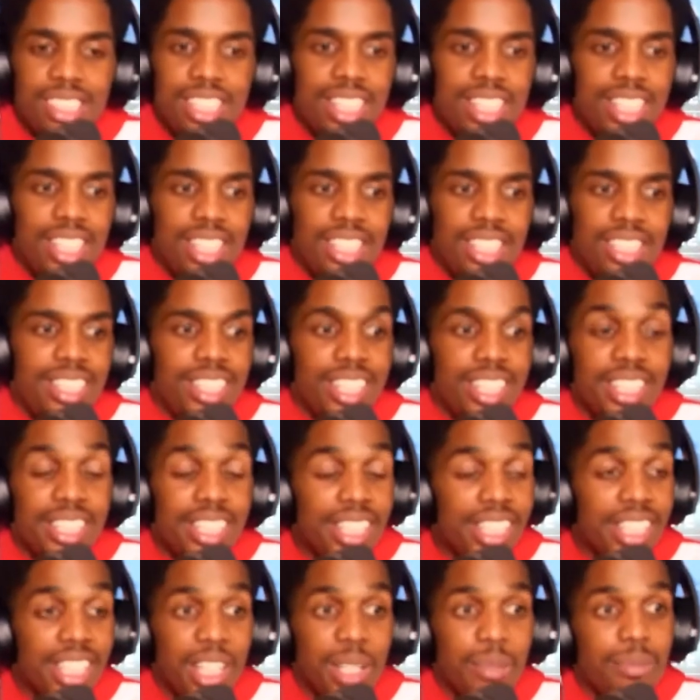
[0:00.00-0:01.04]
nothing
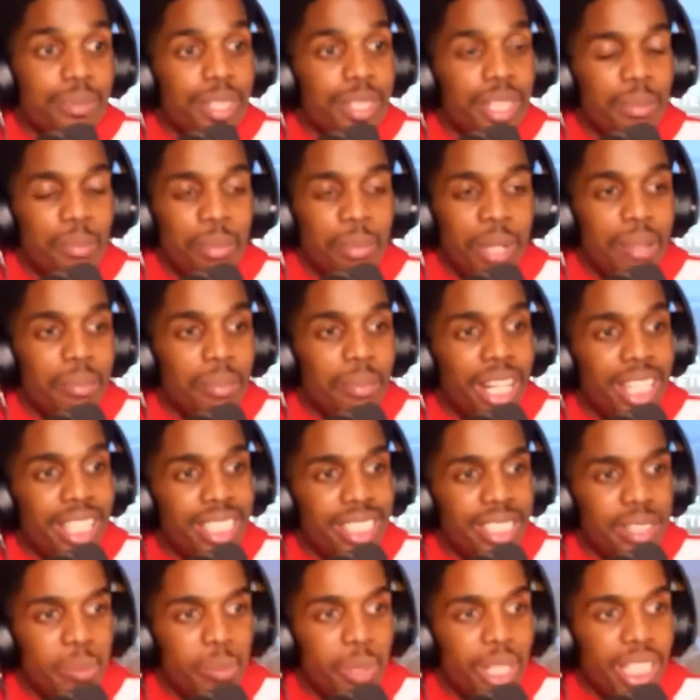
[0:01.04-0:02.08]
come my mind
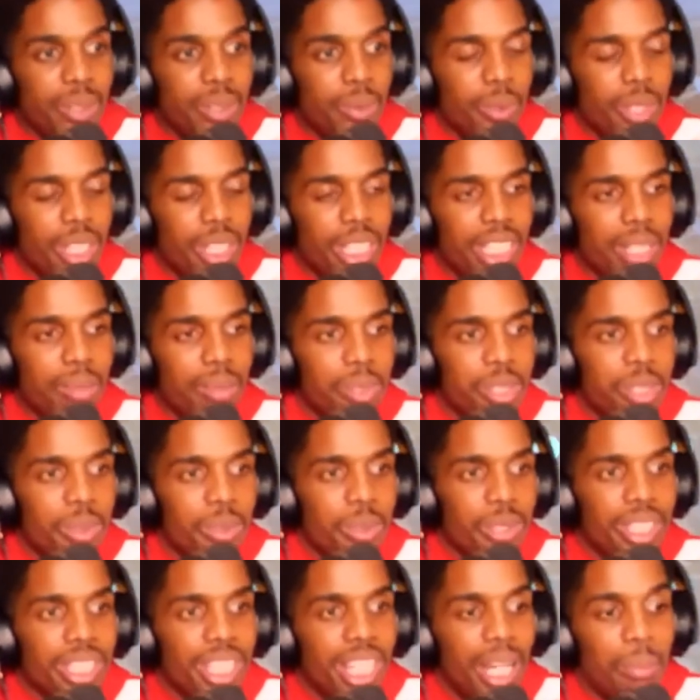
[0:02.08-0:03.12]
is blank when it comes to
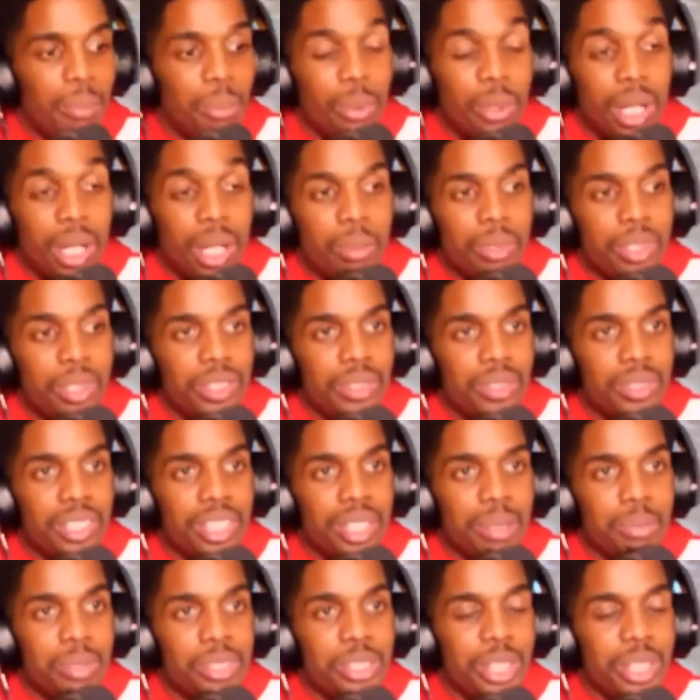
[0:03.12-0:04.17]
it i promise you
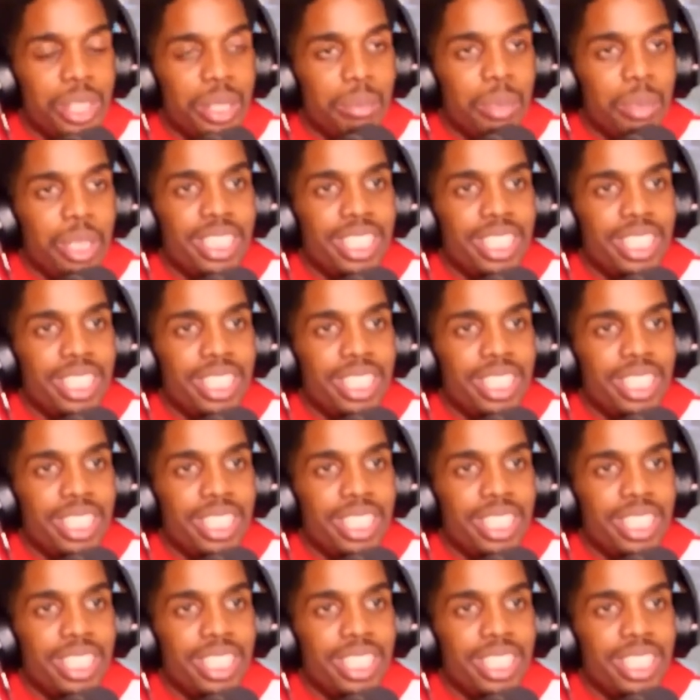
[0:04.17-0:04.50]
i'm sorry well, we that. could